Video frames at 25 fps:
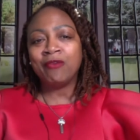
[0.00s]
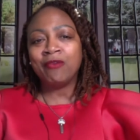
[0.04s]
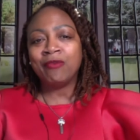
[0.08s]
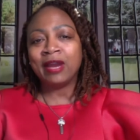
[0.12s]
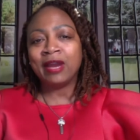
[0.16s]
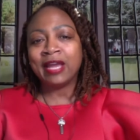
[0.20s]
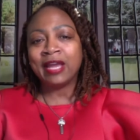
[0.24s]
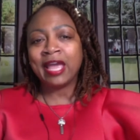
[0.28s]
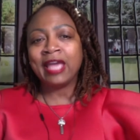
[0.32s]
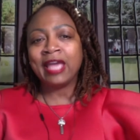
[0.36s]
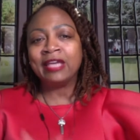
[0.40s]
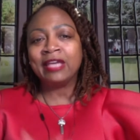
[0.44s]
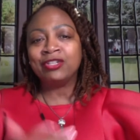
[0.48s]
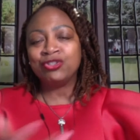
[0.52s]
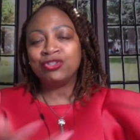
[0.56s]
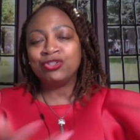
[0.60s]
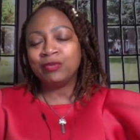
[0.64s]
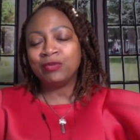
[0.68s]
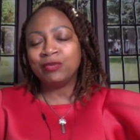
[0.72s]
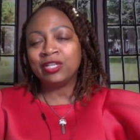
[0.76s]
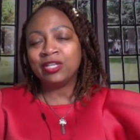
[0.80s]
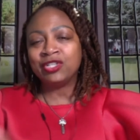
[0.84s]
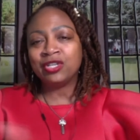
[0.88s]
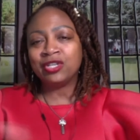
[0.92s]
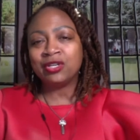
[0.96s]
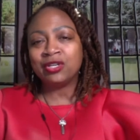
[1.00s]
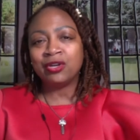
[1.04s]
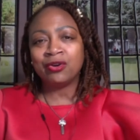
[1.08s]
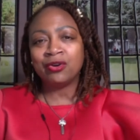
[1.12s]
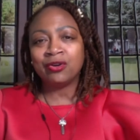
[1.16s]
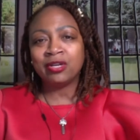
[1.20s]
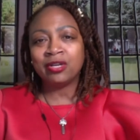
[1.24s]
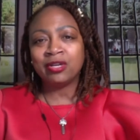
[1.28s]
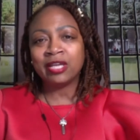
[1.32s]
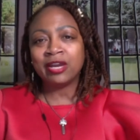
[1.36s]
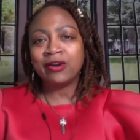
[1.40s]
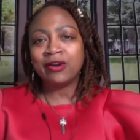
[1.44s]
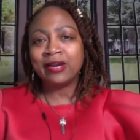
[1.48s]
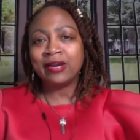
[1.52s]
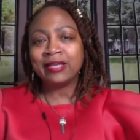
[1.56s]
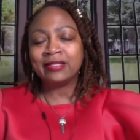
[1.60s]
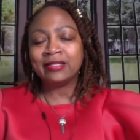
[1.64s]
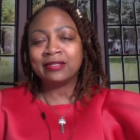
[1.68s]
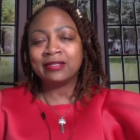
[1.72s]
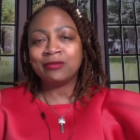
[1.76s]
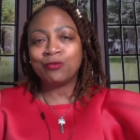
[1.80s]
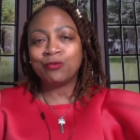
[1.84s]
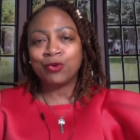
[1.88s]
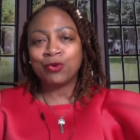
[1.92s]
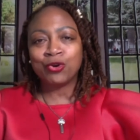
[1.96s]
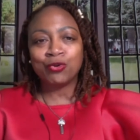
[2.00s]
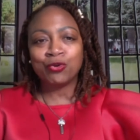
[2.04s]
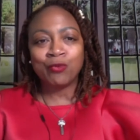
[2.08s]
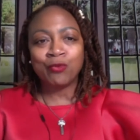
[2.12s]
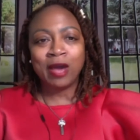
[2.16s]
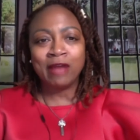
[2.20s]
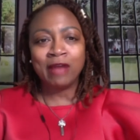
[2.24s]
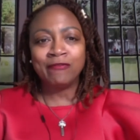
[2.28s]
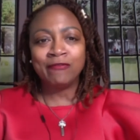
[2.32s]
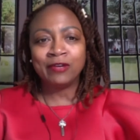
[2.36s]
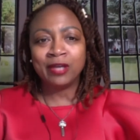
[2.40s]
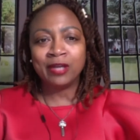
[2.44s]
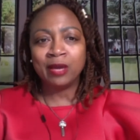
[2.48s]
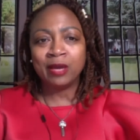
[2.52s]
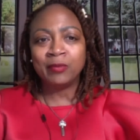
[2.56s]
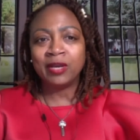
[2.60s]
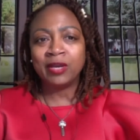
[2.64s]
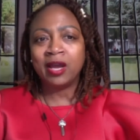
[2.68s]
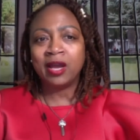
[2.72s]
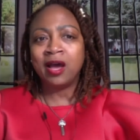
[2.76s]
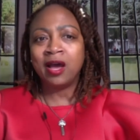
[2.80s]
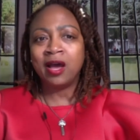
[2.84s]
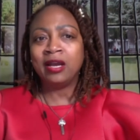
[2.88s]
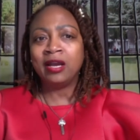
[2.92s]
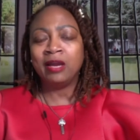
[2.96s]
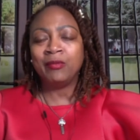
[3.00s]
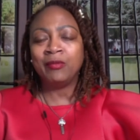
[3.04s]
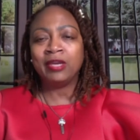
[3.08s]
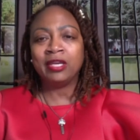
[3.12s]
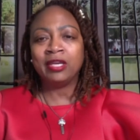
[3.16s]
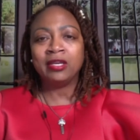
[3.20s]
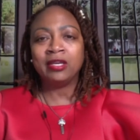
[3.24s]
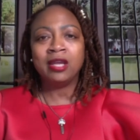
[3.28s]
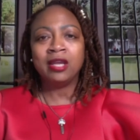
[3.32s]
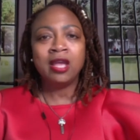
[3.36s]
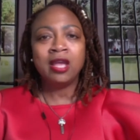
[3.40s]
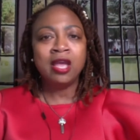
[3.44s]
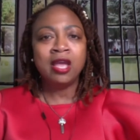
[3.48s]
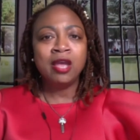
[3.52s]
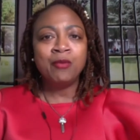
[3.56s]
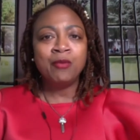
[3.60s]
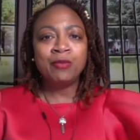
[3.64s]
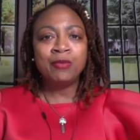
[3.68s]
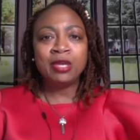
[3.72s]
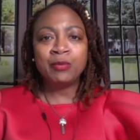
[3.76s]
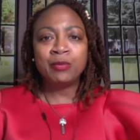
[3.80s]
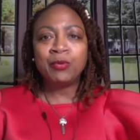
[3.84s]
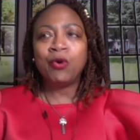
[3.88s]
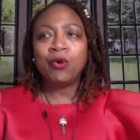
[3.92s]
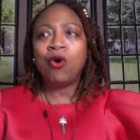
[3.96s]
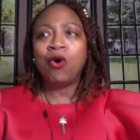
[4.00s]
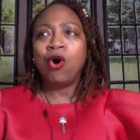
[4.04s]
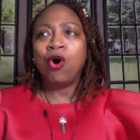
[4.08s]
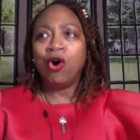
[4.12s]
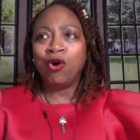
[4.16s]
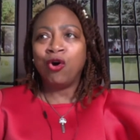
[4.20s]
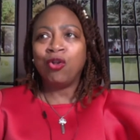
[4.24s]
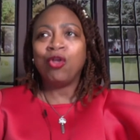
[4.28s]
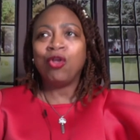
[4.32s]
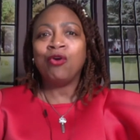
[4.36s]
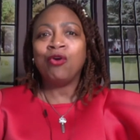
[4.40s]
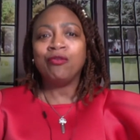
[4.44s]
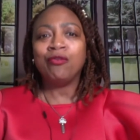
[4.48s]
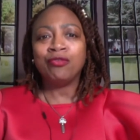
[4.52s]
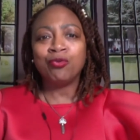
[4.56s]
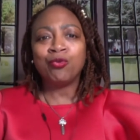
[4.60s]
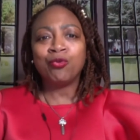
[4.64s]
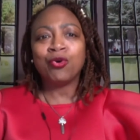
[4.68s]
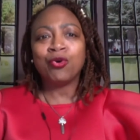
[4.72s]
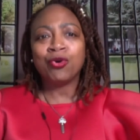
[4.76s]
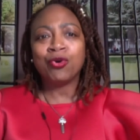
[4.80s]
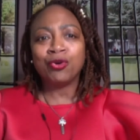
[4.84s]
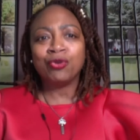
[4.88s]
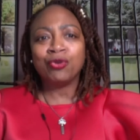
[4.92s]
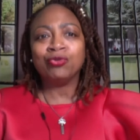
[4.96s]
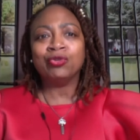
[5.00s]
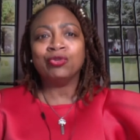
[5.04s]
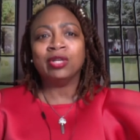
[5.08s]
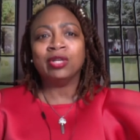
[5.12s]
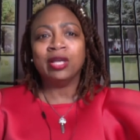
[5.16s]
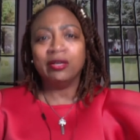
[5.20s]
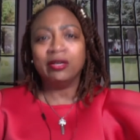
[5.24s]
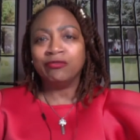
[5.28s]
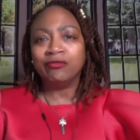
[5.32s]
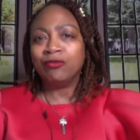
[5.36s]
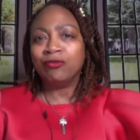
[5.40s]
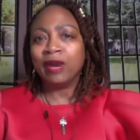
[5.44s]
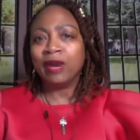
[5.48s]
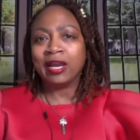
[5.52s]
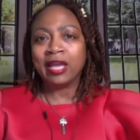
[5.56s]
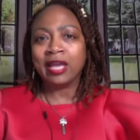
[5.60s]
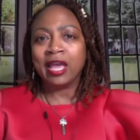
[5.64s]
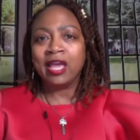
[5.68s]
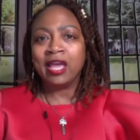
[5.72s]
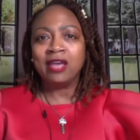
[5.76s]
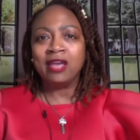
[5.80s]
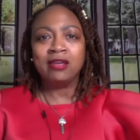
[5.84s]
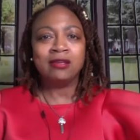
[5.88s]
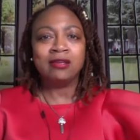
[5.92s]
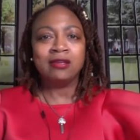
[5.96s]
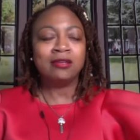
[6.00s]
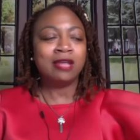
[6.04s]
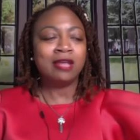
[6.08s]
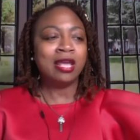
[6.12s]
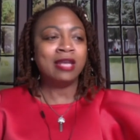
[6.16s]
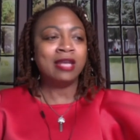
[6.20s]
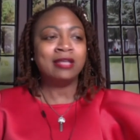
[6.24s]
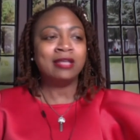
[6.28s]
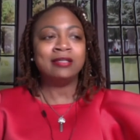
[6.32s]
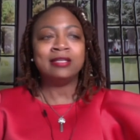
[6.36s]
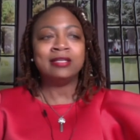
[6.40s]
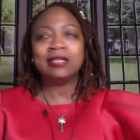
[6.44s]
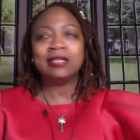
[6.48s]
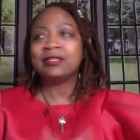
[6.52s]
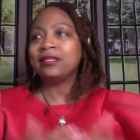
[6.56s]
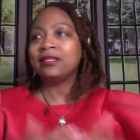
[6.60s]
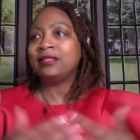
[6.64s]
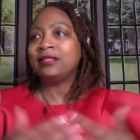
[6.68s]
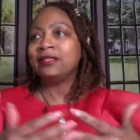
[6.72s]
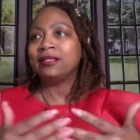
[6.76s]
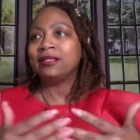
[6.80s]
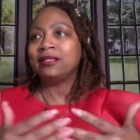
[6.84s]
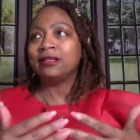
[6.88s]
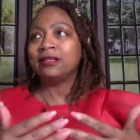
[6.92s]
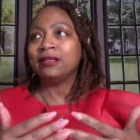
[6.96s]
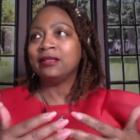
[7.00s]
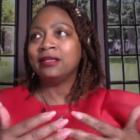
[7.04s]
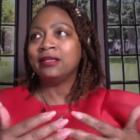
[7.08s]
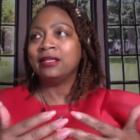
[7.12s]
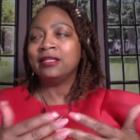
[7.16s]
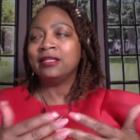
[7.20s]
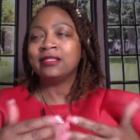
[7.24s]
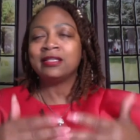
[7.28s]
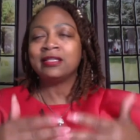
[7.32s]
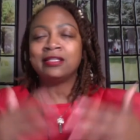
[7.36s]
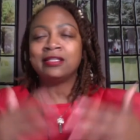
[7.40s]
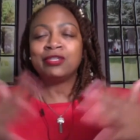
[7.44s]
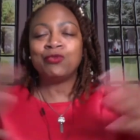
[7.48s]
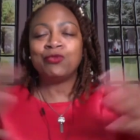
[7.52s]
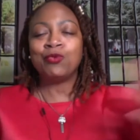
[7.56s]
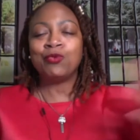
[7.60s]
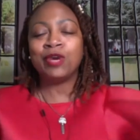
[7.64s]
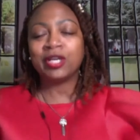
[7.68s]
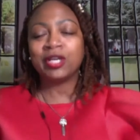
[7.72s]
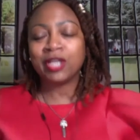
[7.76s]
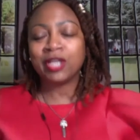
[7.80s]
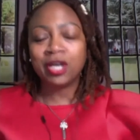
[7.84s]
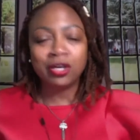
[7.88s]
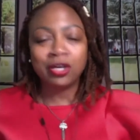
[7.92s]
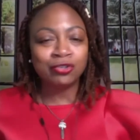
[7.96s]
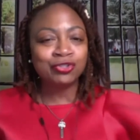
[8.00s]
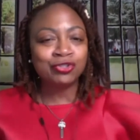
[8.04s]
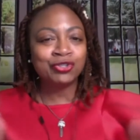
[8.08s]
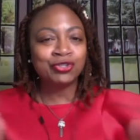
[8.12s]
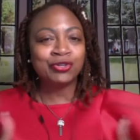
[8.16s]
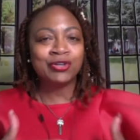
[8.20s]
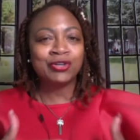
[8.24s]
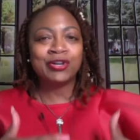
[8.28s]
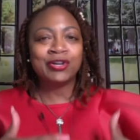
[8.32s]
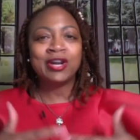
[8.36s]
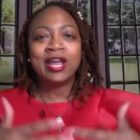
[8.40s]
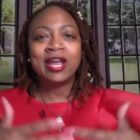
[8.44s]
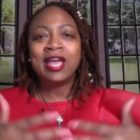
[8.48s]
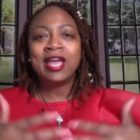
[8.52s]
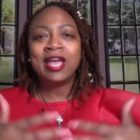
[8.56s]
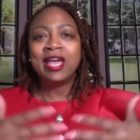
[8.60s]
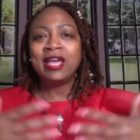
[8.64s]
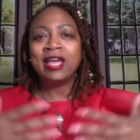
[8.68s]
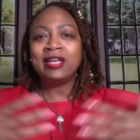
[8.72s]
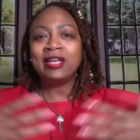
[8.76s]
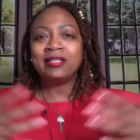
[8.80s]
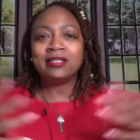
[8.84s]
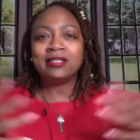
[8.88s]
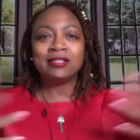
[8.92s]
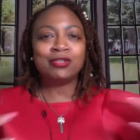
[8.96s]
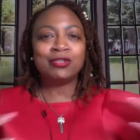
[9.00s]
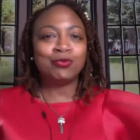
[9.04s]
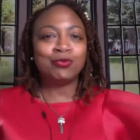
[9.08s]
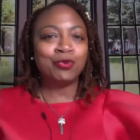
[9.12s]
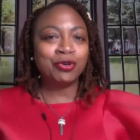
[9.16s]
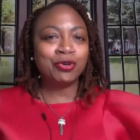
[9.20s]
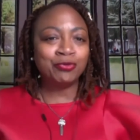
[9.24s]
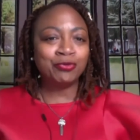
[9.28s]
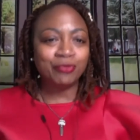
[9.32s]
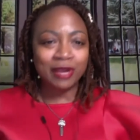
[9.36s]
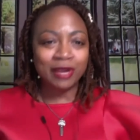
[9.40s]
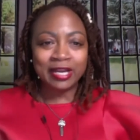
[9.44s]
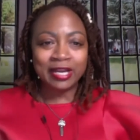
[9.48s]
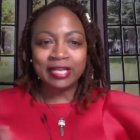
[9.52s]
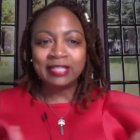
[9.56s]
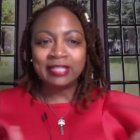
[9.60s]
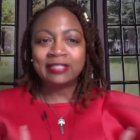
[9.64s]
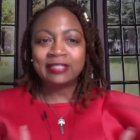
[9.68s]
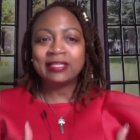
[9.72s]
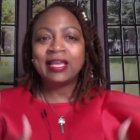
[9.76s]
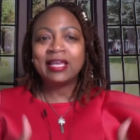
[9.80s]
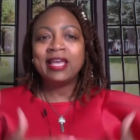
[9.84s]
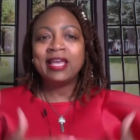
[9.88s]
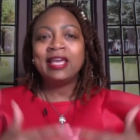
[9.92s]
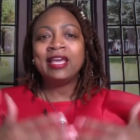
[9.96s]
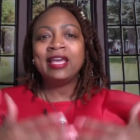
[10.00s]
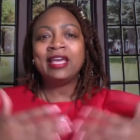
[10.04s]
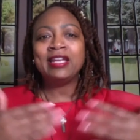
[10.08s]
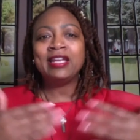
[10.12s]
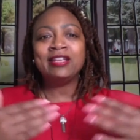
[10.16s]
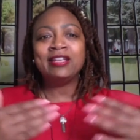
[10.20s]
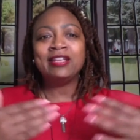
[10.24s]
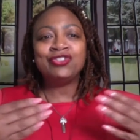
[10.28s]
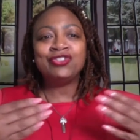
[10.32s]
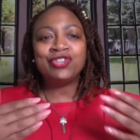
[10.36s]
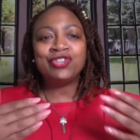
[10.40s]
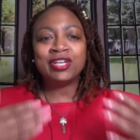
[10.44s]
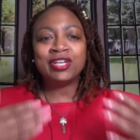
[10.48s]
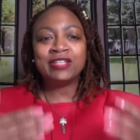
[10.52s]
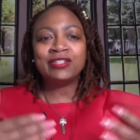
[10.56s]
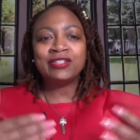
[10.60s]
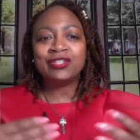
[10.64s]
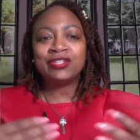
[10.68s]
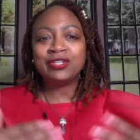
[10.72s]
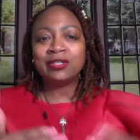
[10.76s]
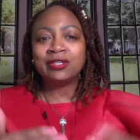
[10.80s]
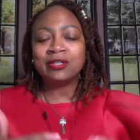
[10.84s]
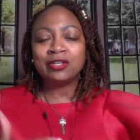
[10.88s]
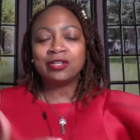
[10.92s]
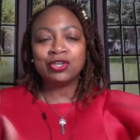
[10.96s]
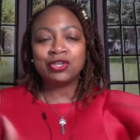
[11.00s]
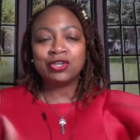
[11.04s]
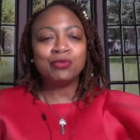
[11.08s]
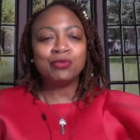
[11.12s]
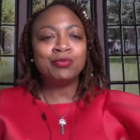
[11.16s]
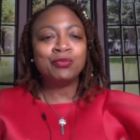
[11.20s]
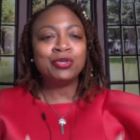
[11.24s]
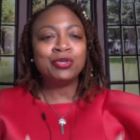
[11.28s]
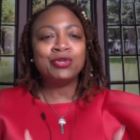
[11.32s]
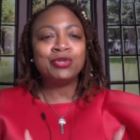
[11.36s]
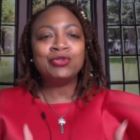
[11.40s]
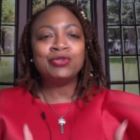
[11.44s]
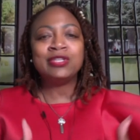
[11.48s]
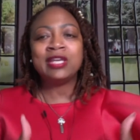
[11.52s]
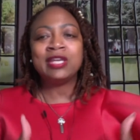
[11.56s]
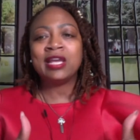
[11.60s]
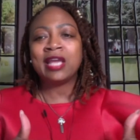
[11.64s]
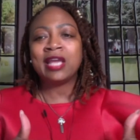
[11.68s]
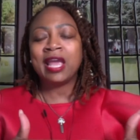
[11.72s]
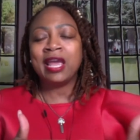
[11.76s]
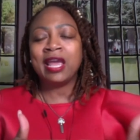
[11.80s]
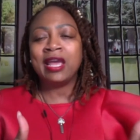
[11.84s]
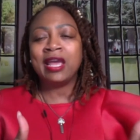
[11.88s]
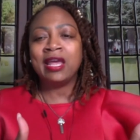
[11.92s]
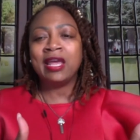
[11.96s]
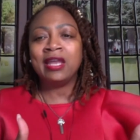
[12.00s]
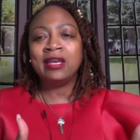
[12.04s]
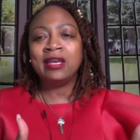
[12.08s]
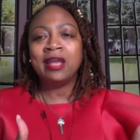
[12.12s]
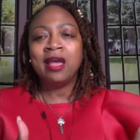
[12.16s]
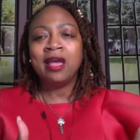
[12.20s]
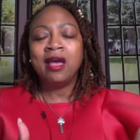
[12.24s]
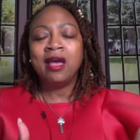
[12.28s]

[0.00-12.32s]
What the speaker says: reggae, as you mentioned earlier. It's a worldwide phenomenon. I mean, people all over the world love reggae, and it isn't to one culture, it isn't to one race, it is just to good music and